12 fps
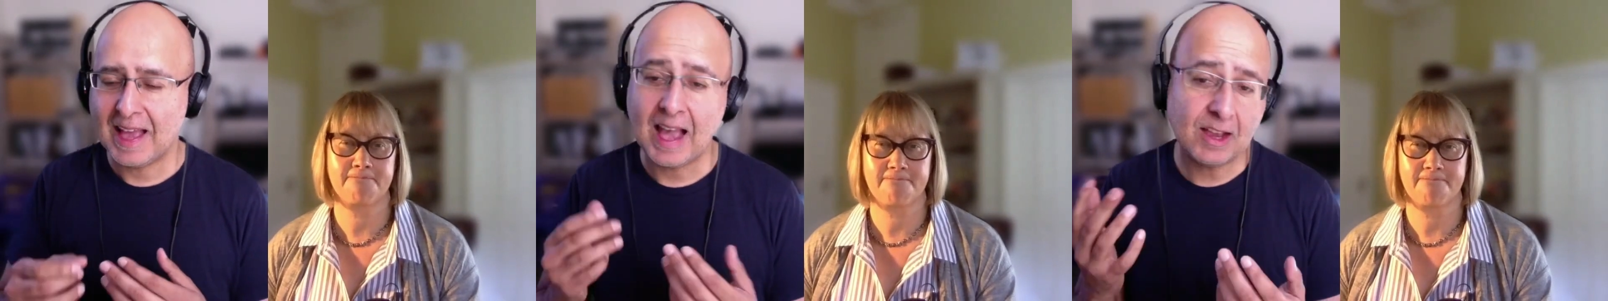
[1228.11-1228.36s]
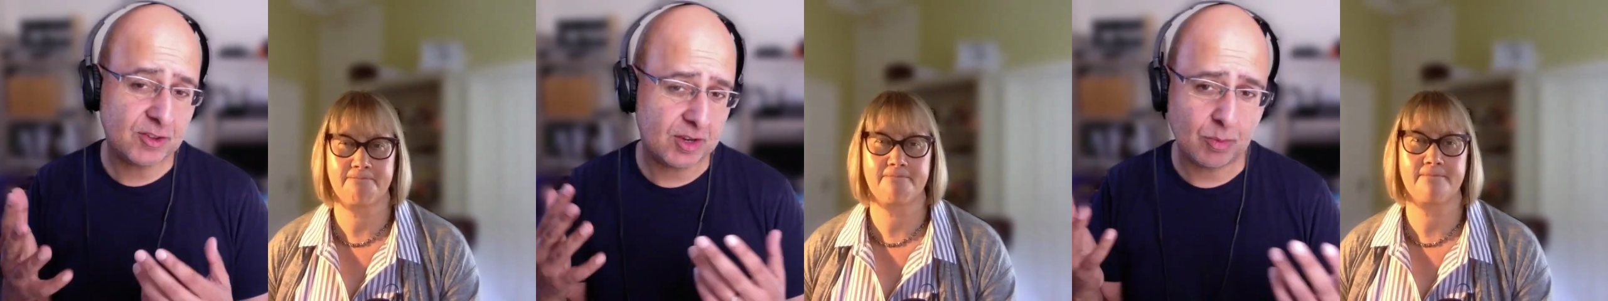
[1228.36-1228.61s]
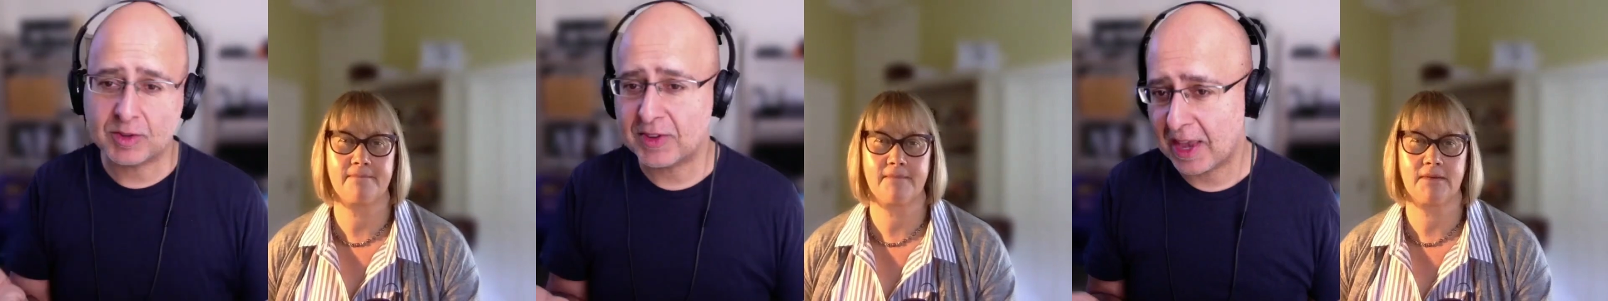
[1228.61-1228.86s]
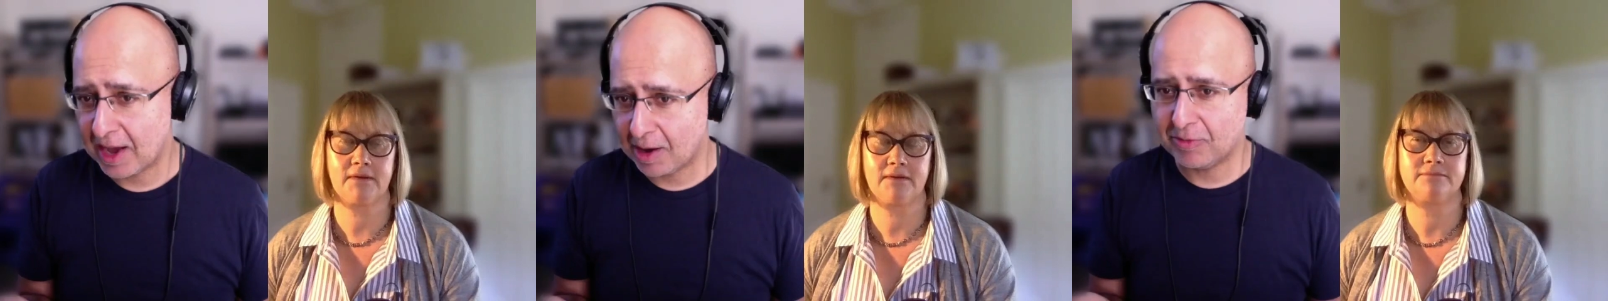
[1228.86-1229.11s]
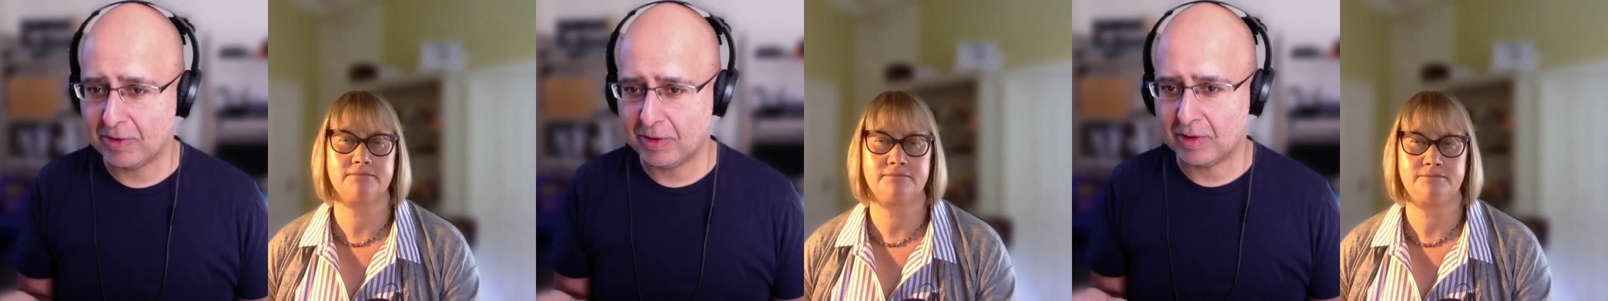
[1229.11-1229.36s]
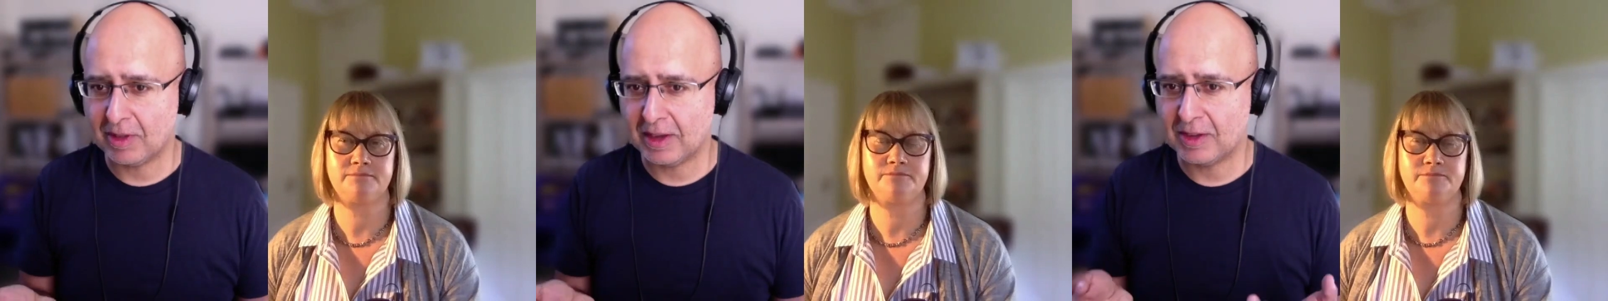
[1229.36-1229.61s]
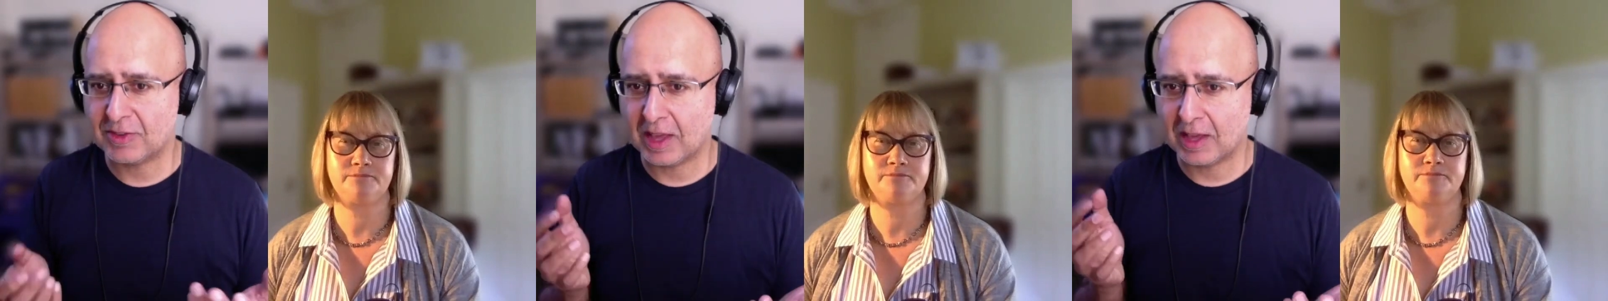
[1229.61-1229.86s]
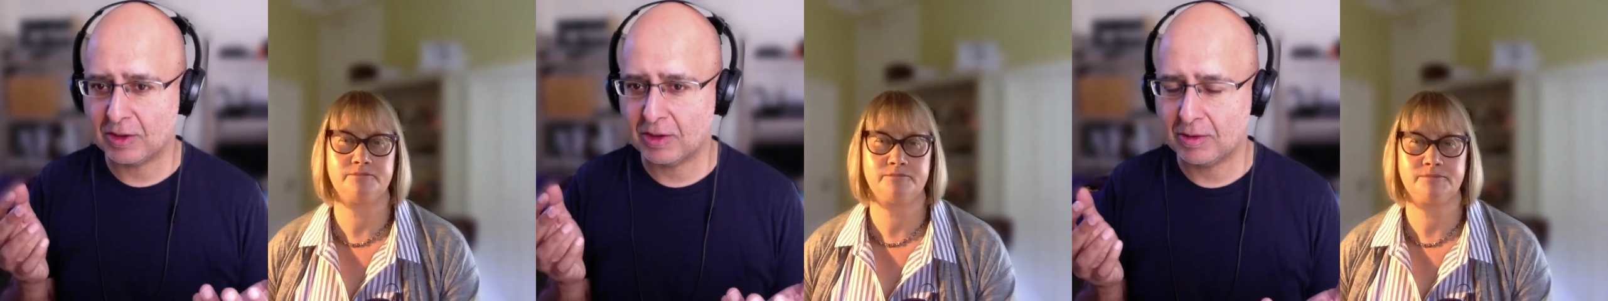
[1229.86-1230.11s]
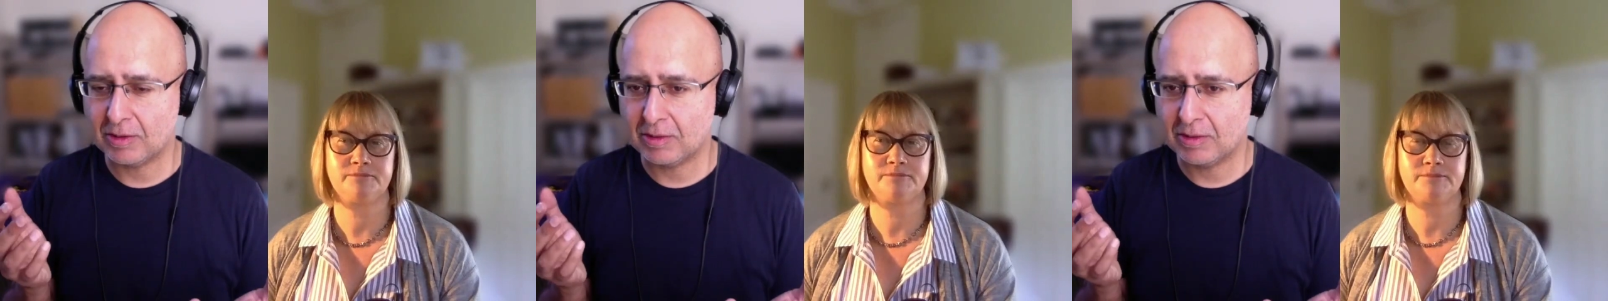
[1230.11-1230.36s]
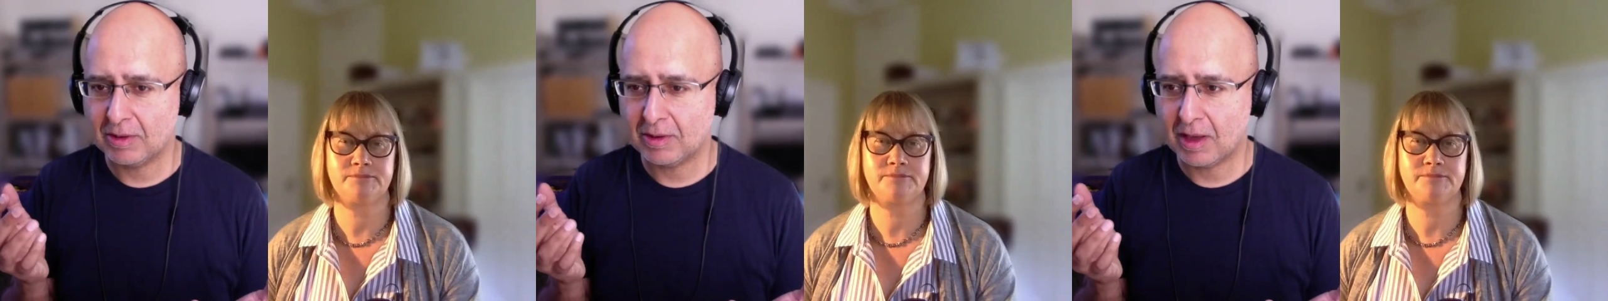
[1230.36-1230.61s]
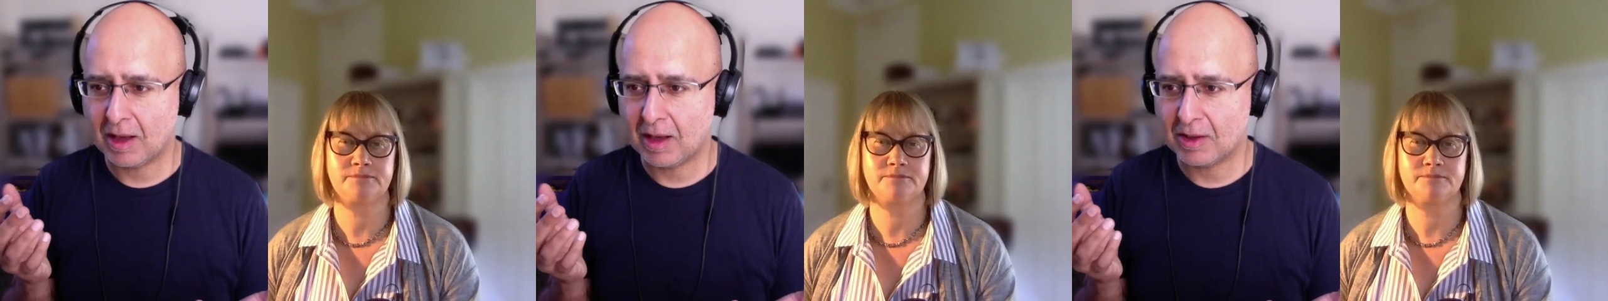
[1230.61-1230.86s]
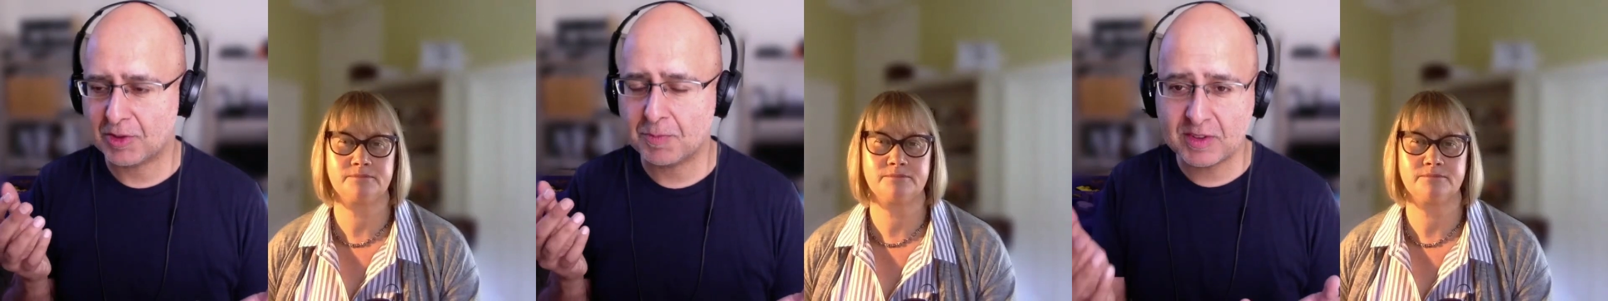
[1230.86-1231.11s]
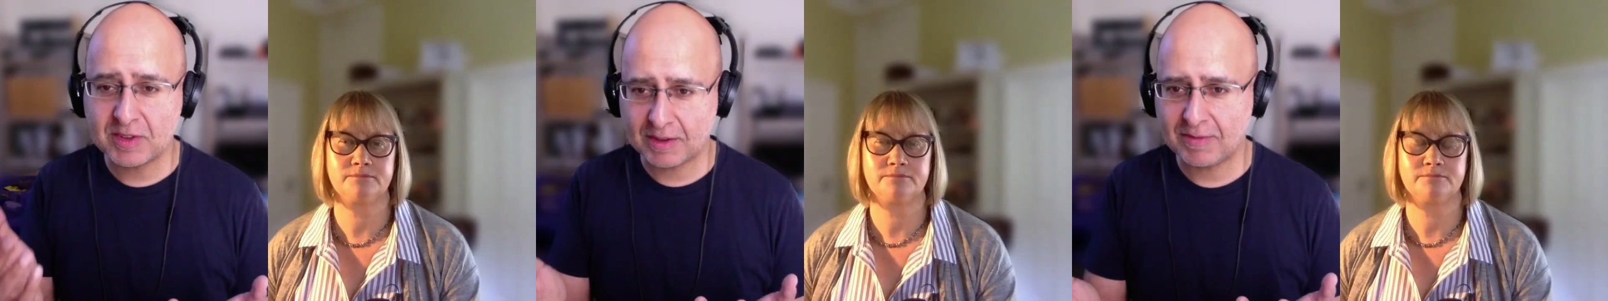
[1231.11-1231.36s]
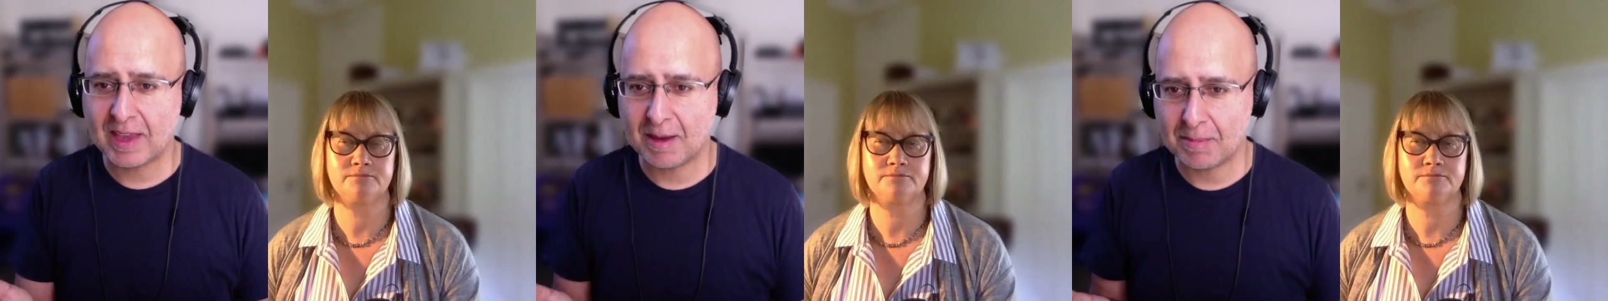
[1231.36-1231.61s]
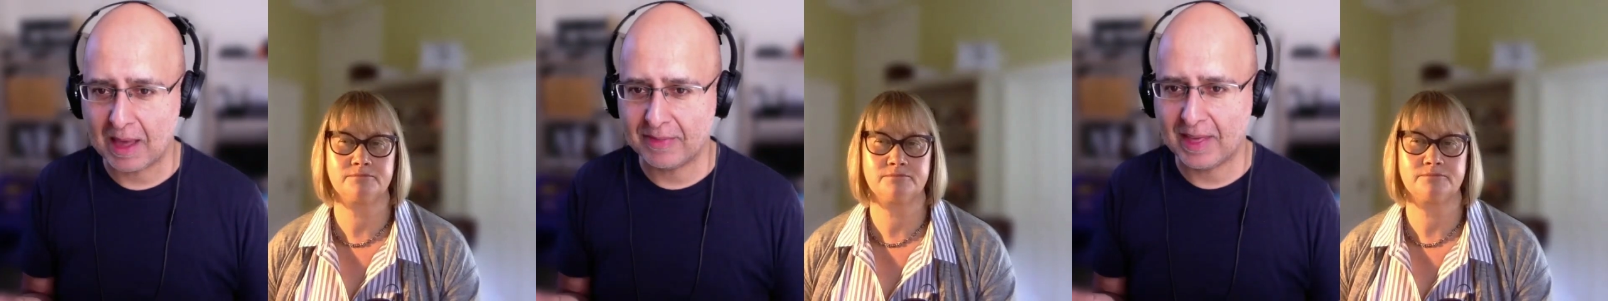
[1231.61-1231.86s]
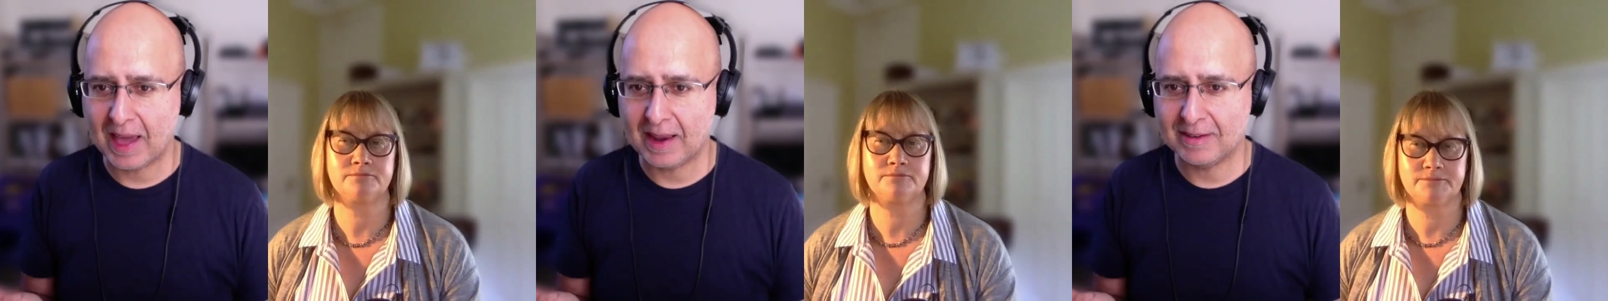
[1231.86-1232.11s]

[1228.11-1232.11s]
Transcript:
Speaker 1: actually what's helpful is that you are specific about that.